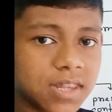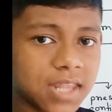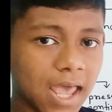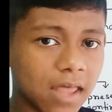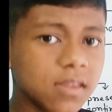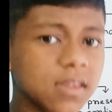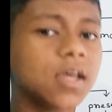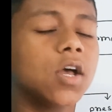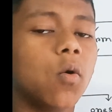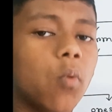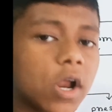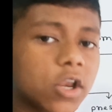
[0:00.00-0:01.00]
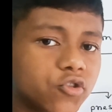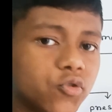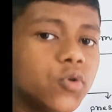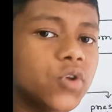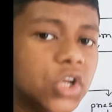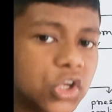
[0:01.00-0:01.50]
tense, what do
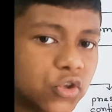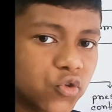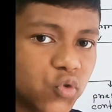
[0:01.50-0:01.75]
you need to